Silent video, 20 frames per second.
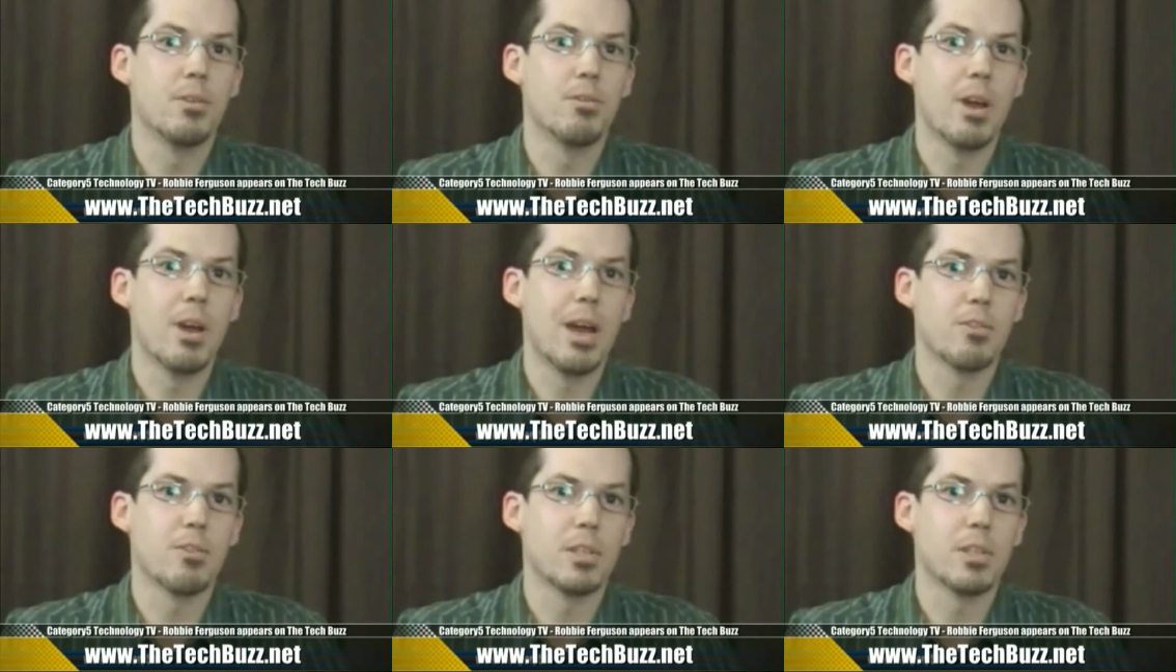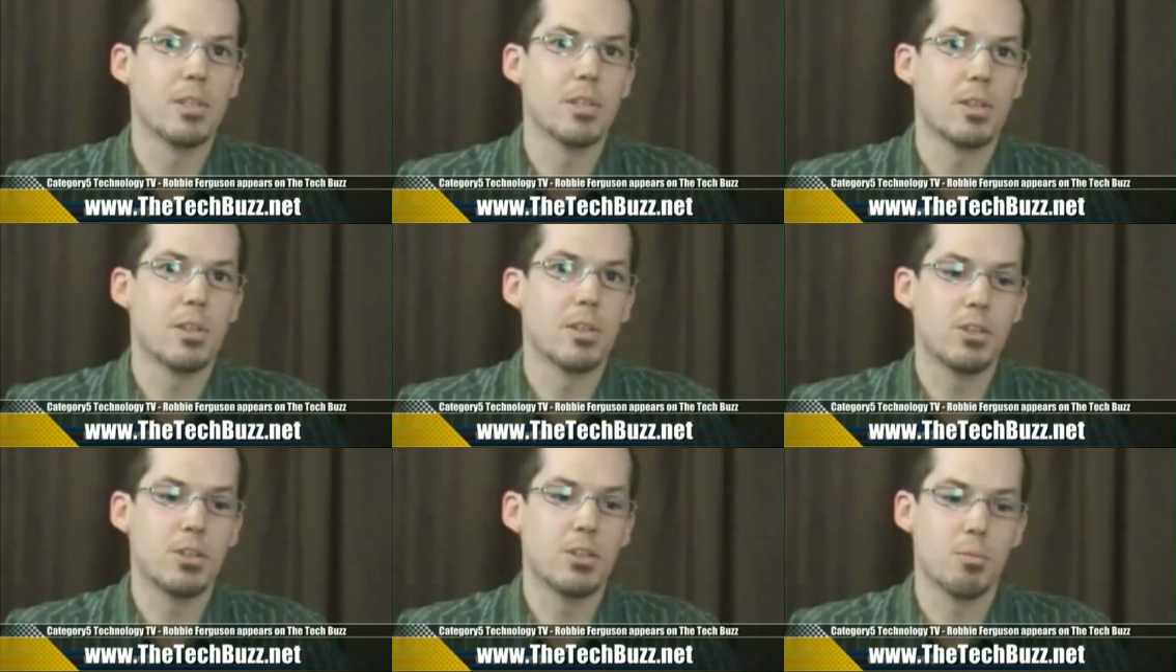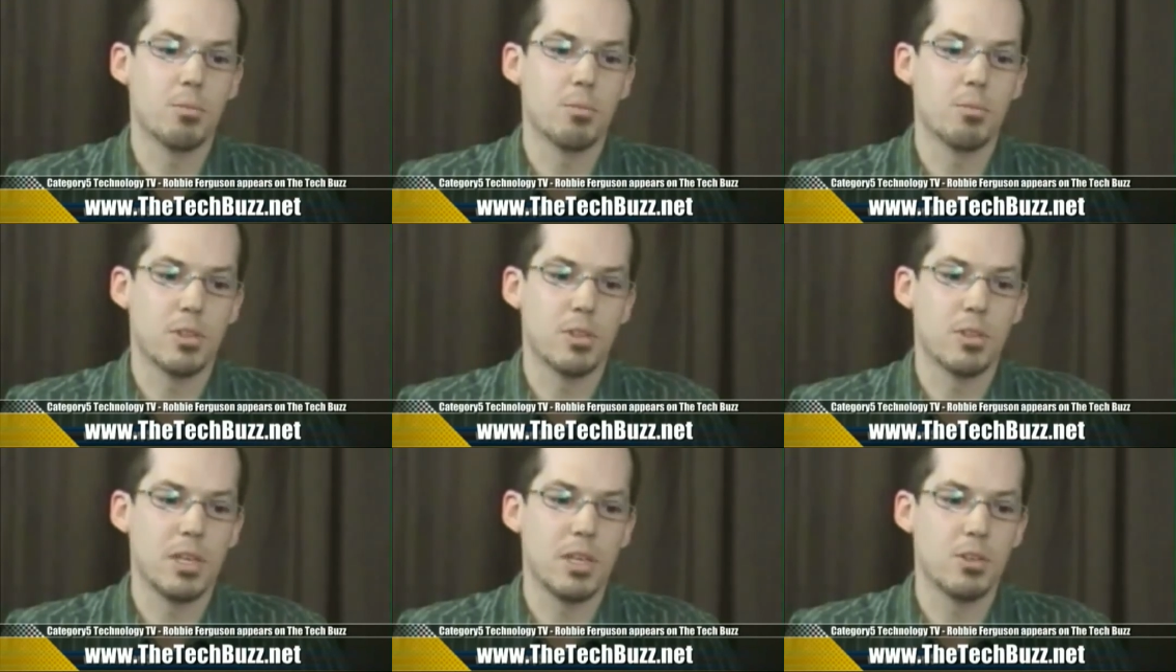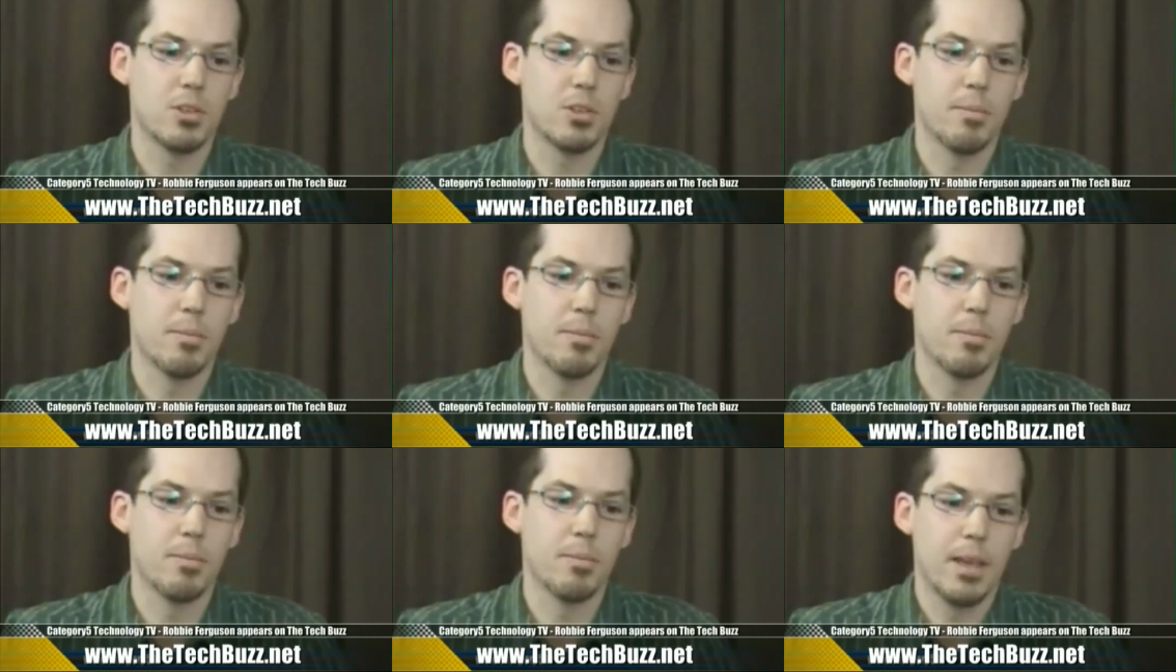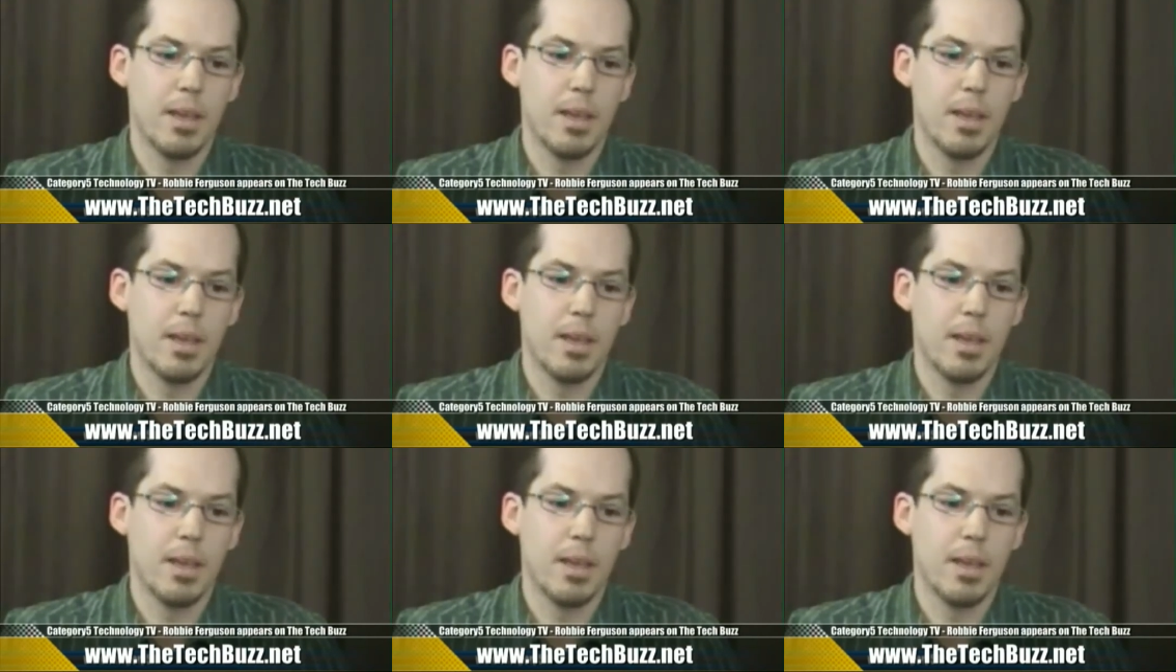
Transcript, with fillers: the driver installation procedure.